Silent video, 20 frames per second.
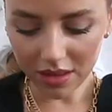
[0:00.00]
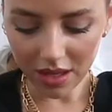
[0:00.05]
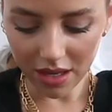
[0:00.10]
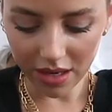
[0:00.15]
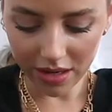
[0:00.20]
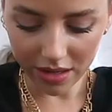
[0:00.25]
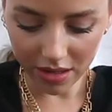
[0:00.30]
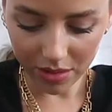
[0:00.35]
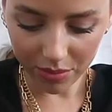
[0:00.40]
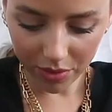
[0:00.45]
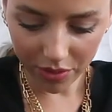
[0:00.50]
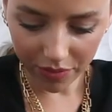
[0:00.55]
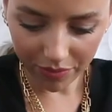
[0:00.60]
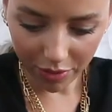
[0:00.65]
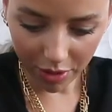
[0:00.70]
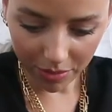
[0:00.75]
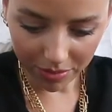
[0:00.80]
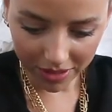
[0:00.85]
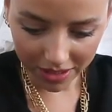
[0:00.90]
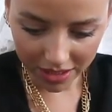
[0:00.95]
then I would have
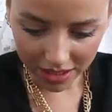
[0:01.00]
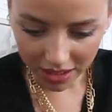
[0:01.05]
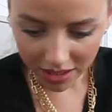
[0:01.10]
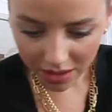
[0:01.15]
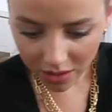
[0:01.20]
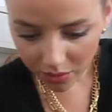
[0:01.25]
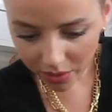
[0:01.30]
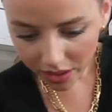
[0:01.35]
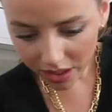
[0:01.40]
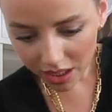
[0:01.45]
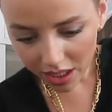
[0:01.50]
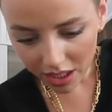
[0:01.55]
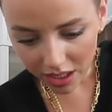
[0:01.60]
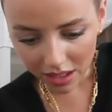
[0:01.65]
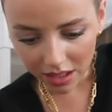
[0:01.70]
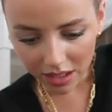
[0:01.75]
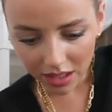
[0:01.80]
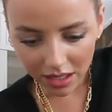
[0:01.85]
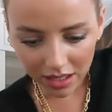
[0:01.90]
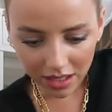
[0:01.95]
probably done it
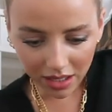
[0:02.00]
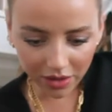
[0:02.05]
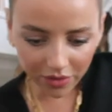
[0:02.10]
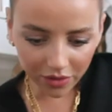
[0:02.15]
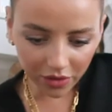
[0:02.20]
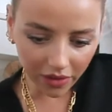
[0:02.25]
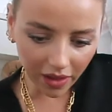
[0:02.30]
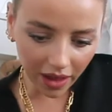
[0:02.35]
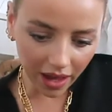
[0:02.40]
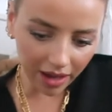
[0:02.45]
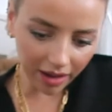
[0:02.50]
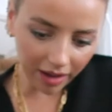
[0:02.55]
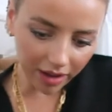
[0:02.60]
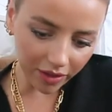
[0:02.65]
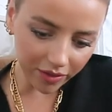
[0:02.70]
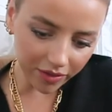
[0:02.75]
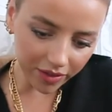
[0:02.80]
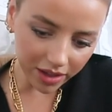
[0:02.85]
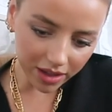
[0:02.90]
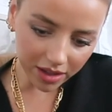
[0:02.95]
quicker, and now I've got the hang
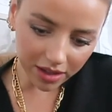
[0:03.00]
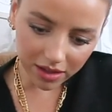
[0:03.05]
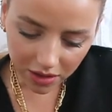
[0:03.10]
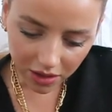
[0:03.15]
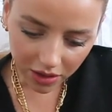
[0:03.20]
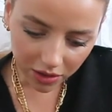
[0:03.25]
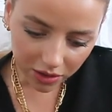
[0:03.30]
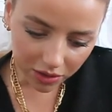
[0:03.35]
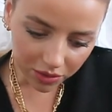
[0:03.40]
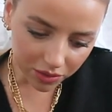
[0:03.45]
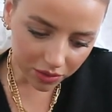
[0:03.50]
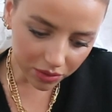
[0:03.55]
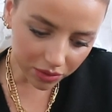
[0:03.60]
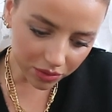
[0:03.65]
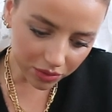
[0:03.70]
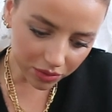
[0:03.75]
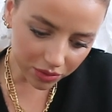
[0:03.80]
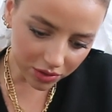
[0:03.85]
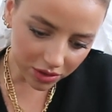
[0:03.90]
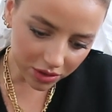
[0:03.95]
out of it. So
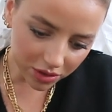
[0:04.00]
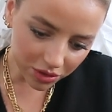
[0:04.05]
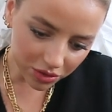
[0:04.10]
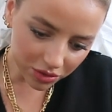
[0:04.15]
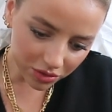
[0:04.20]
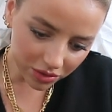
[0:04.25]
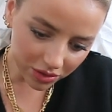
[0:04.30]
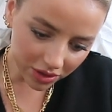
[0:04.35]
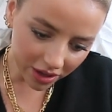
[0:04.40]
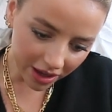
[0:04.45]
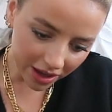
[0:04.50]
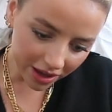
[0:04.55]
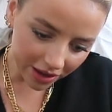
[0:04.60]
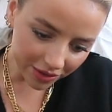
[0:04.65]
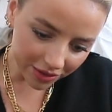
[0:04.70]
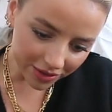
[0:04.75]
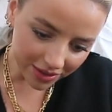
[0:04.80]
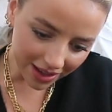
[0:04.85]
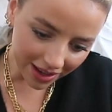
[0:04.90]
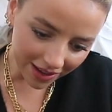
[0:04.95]
all the short
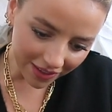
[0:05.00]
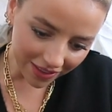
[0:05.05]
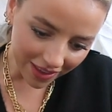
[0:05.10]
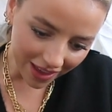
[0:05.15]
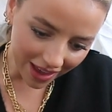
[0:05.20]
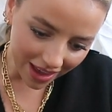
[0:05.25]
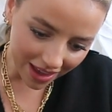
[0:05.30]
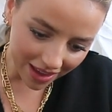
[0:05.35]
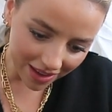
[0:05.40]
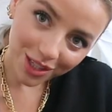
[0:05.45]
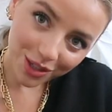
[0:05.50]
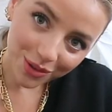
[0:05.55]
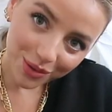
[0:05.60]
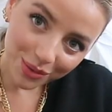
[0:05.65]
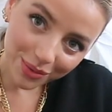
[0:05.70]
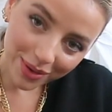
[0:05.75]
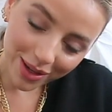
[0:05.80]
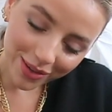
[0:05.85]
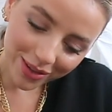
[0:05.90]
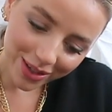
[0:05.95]
girls out there,
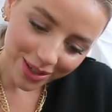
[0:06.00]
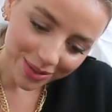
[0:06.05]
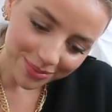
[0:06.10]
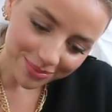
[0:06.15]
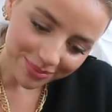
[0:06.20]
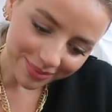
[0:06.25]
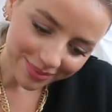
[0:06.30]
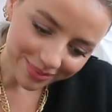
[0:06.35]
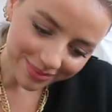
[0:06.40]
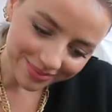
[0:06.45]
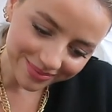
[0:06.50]
you're welcome.